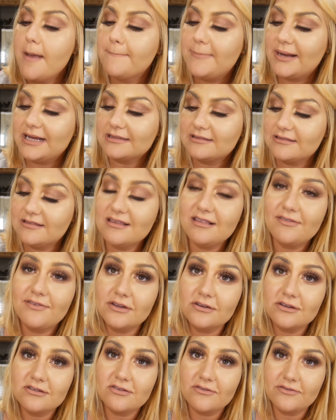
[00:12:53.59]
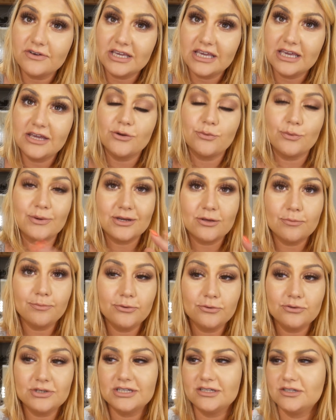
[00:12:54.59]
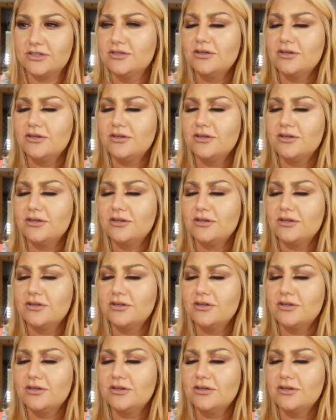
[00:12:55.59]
But this foundation over here, when you put it,